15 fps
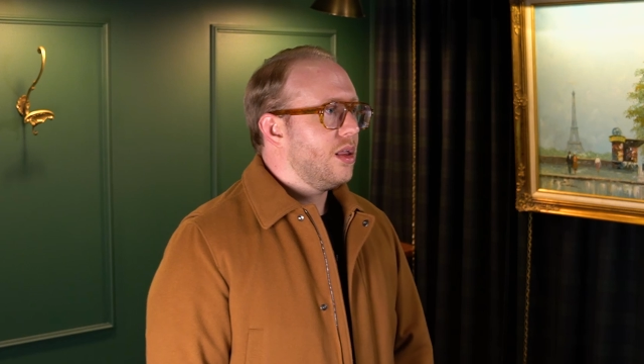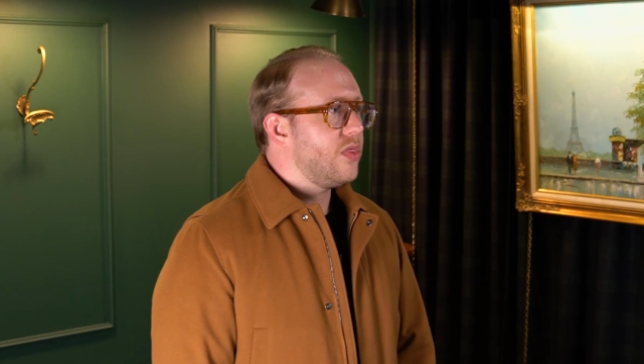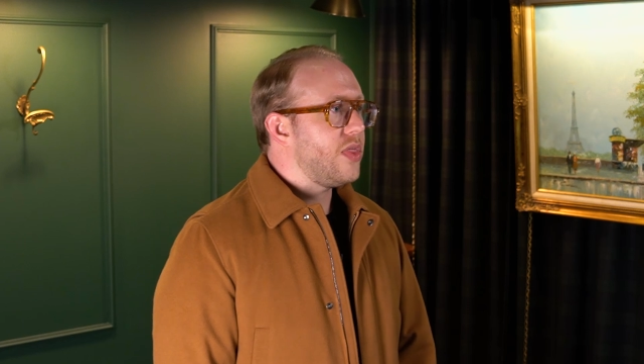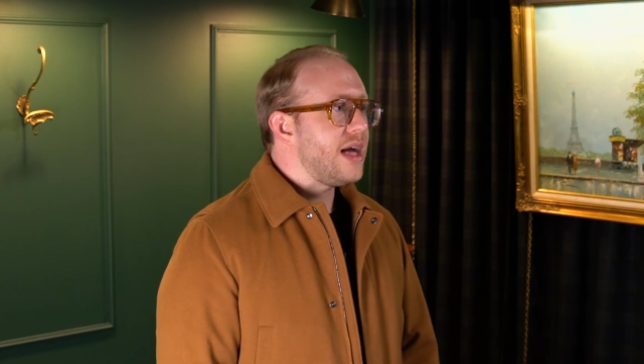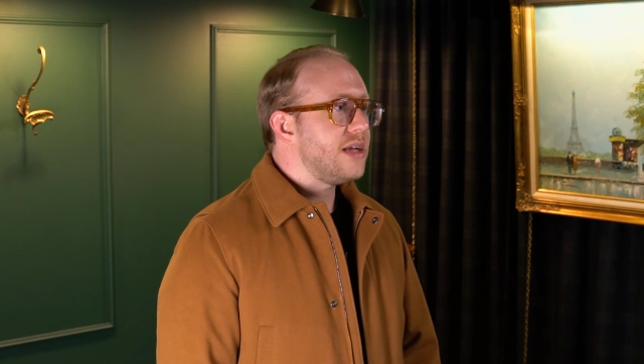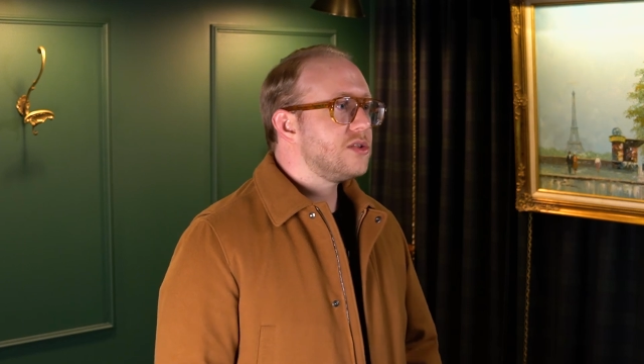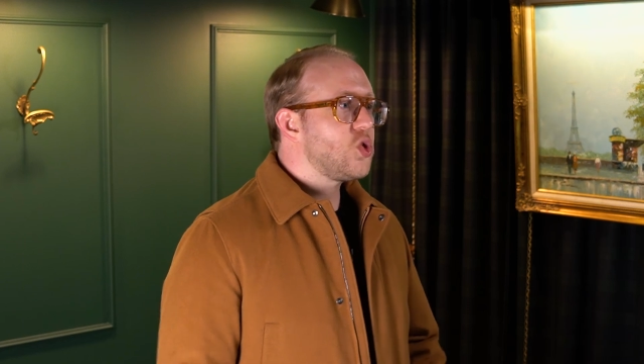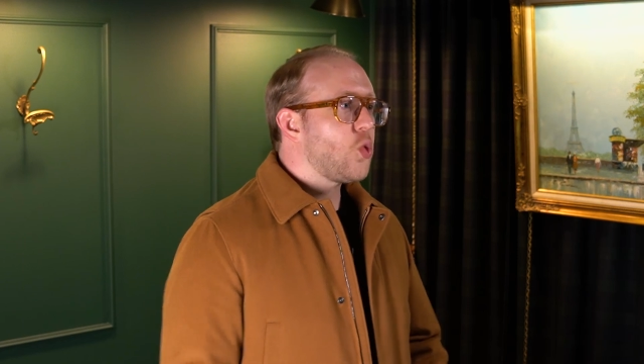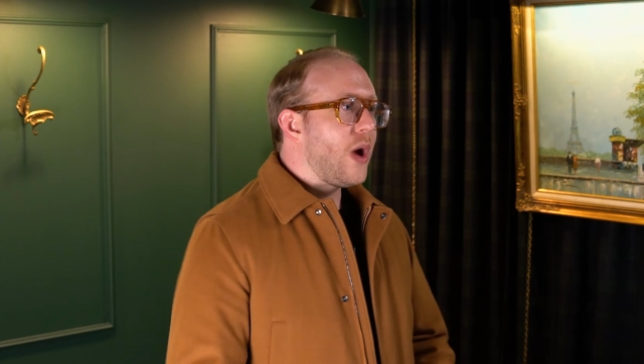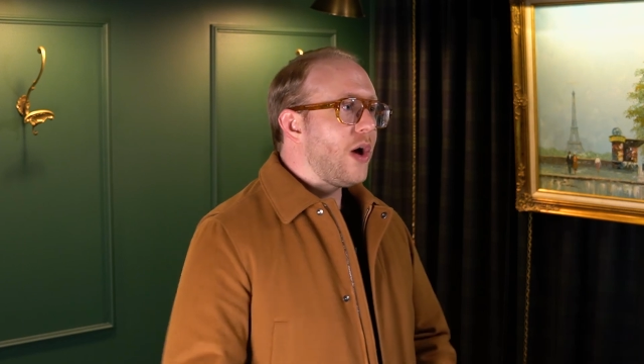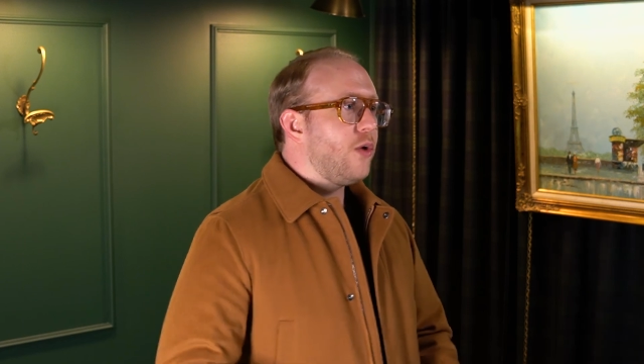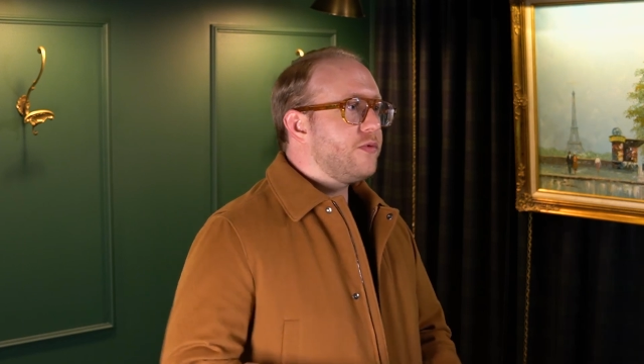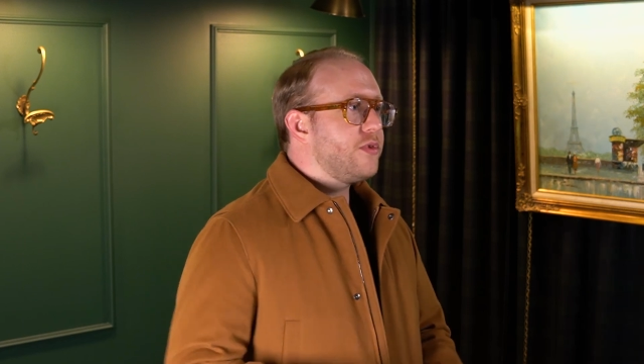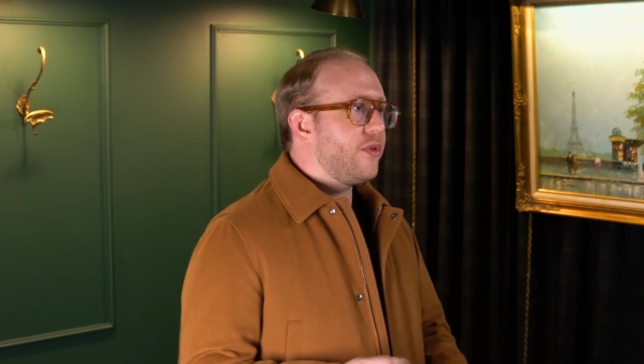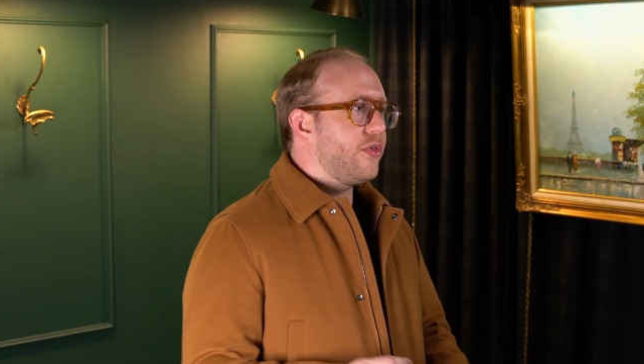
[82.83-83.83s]
That
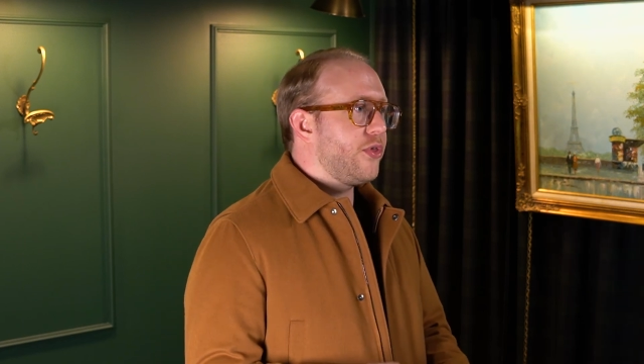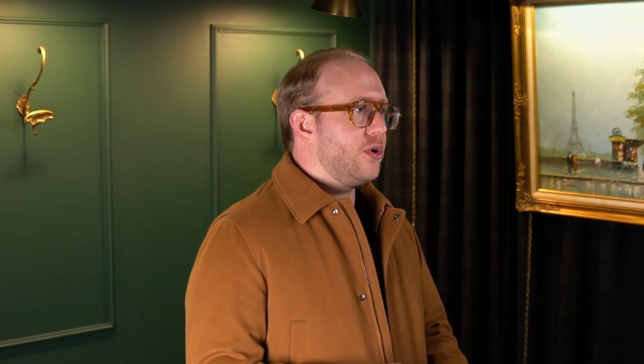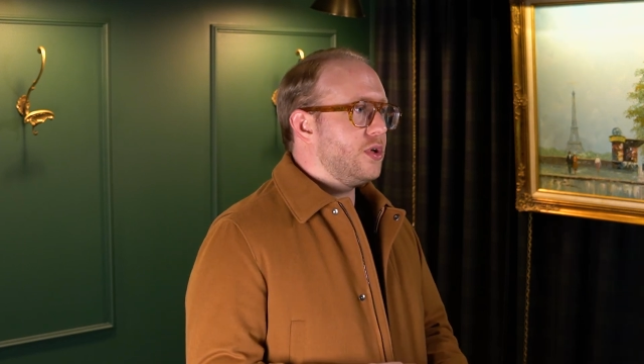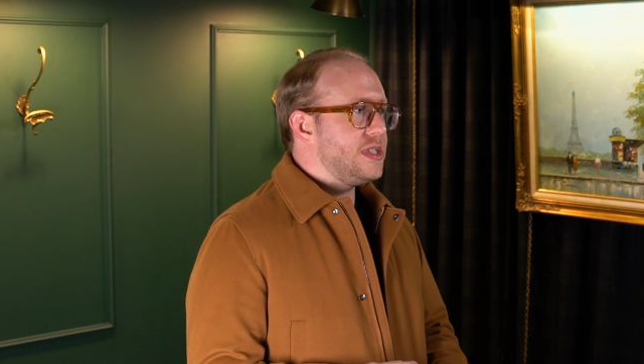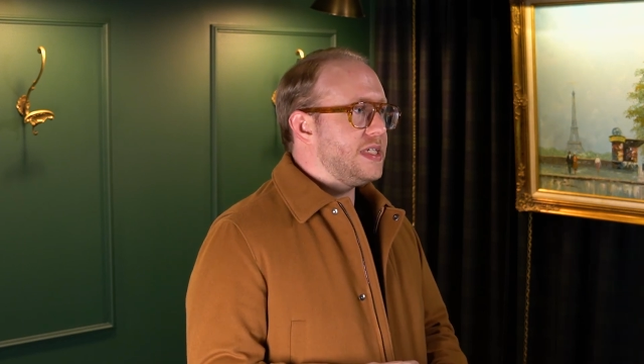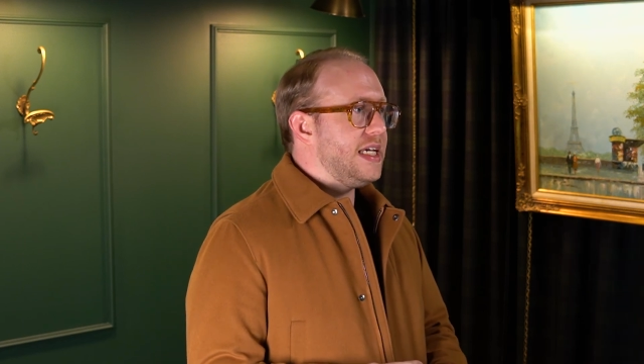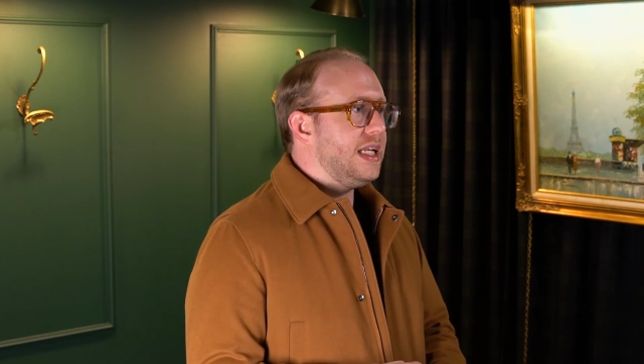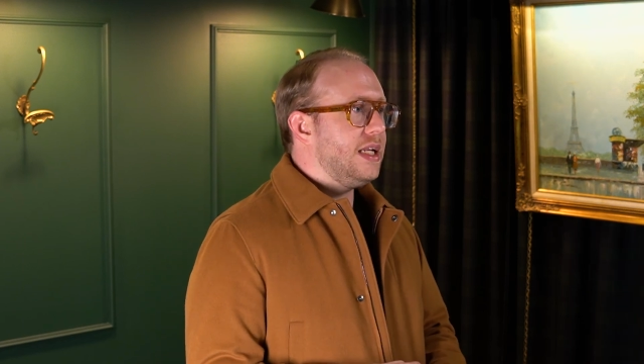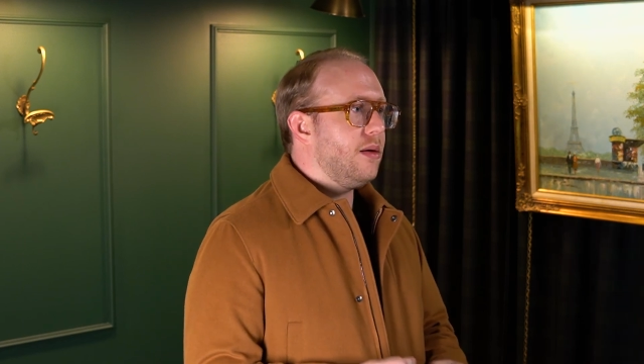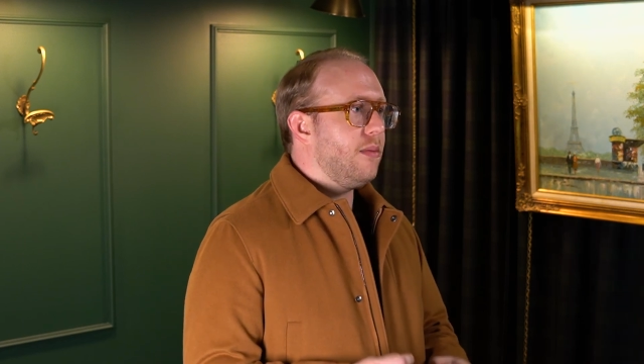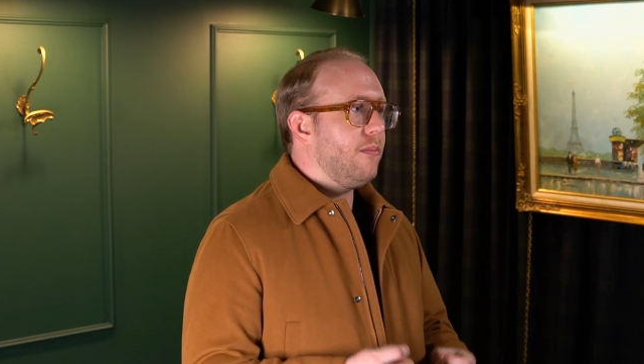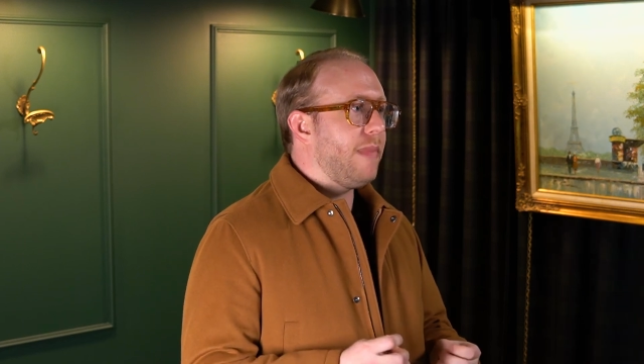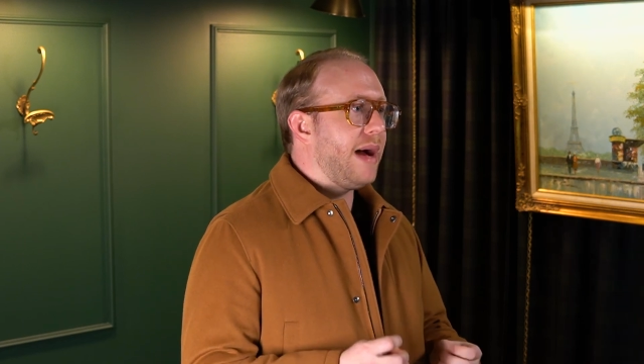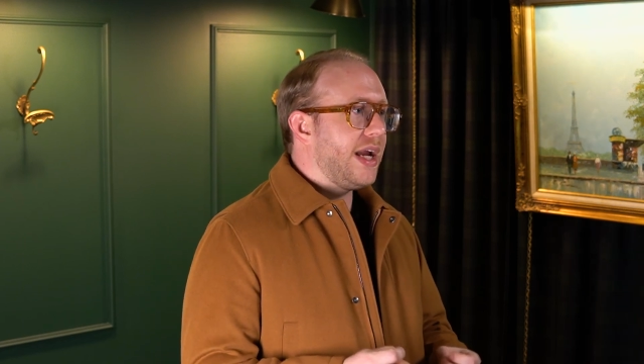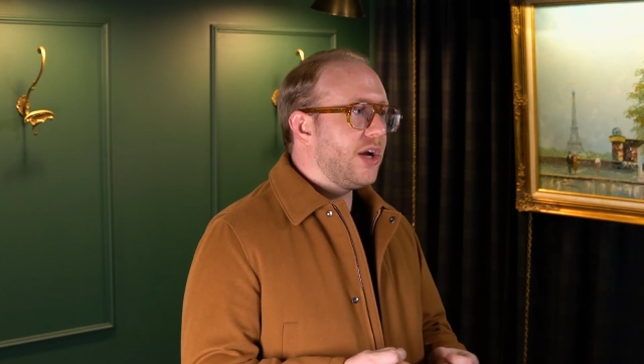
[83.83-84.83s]
12 to 13
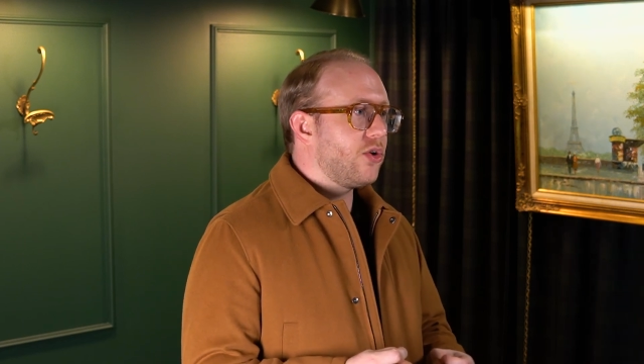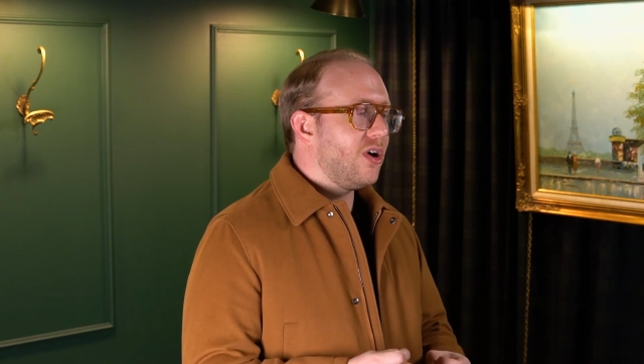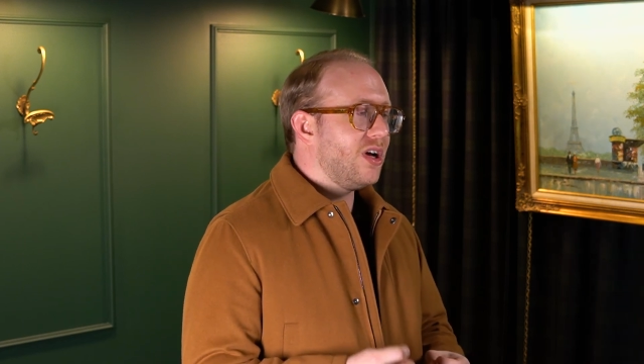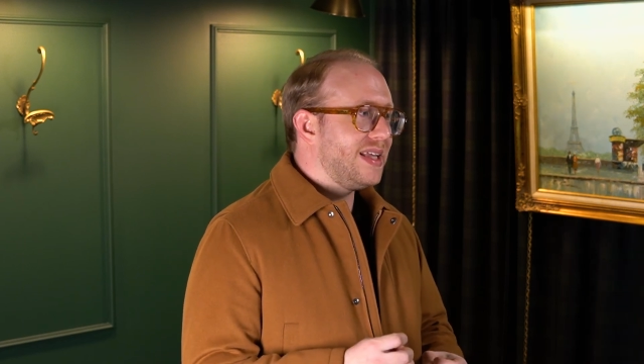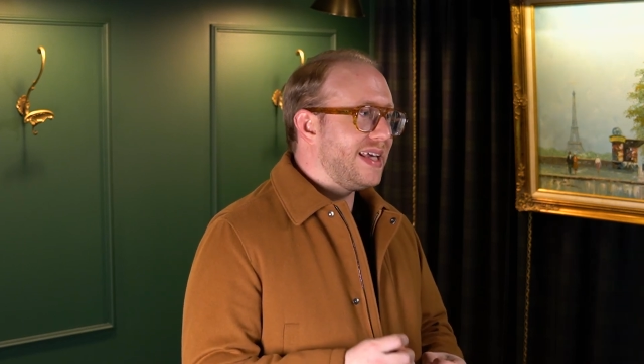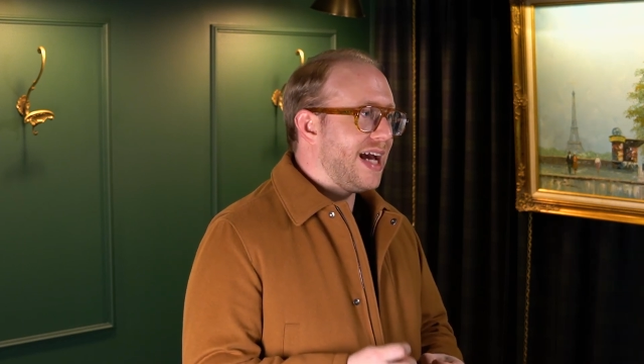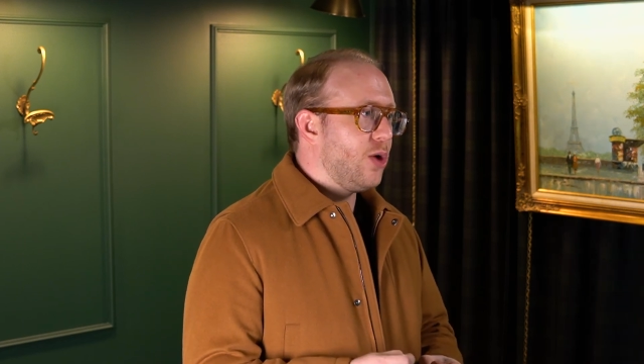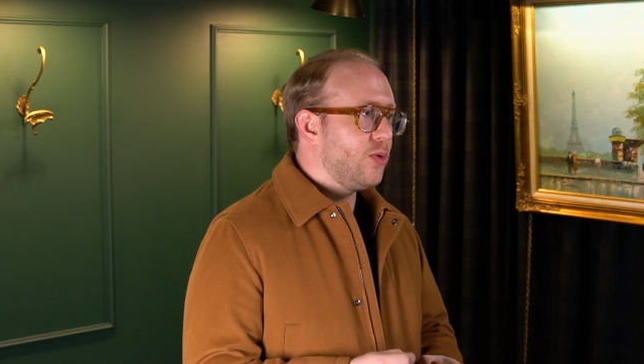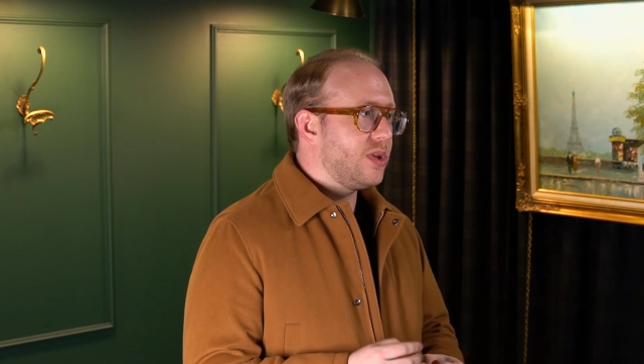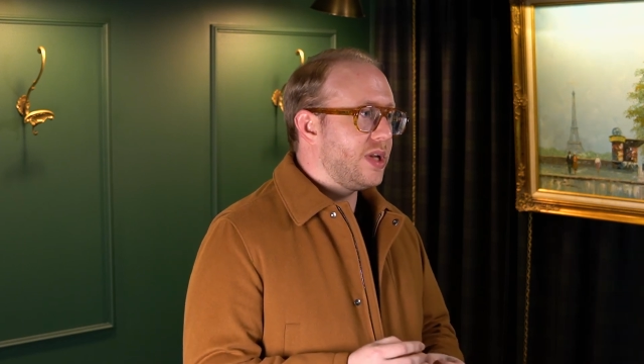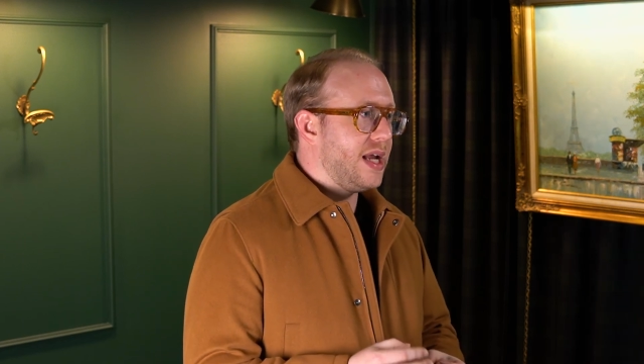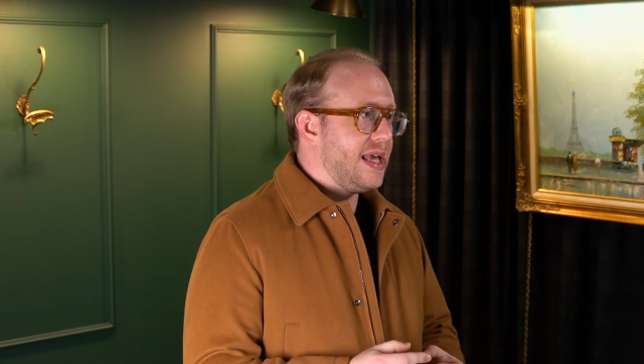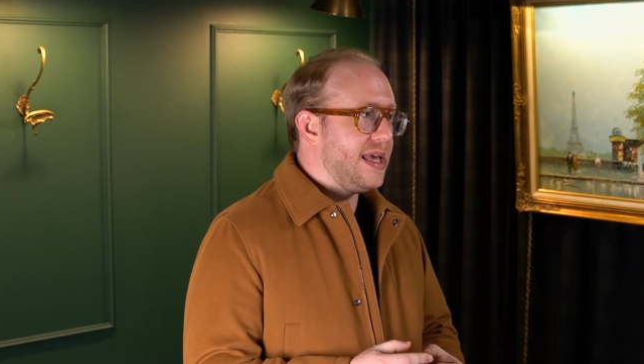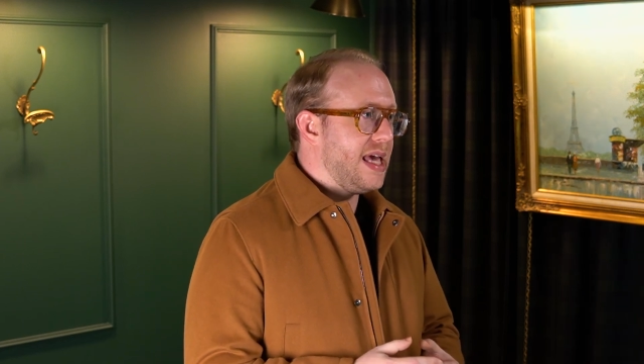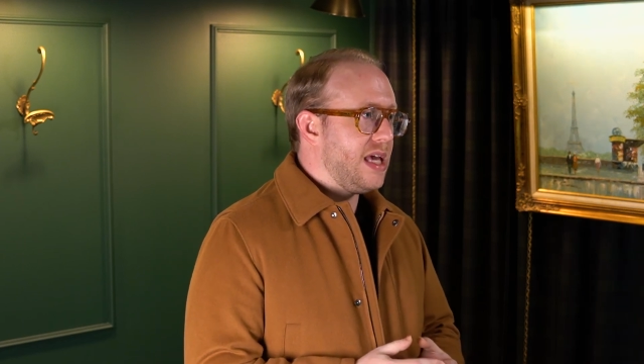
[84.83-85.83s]
micron count that I
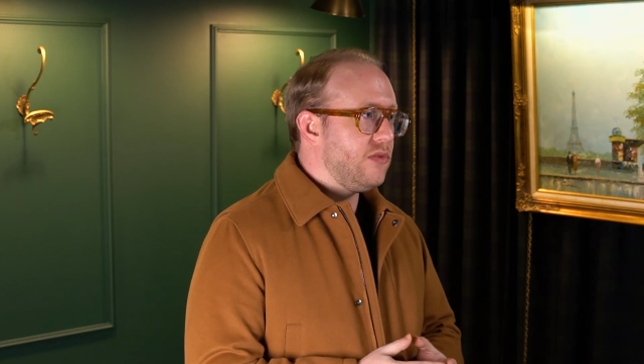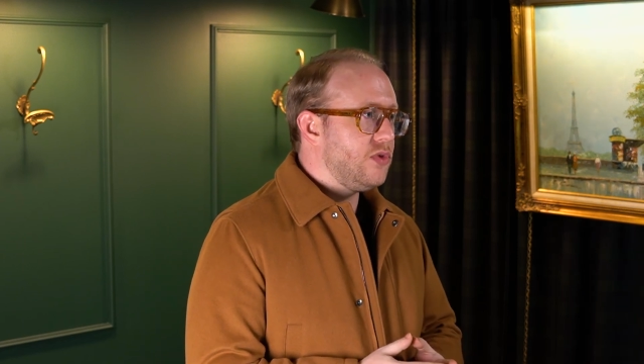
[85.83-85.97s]
gave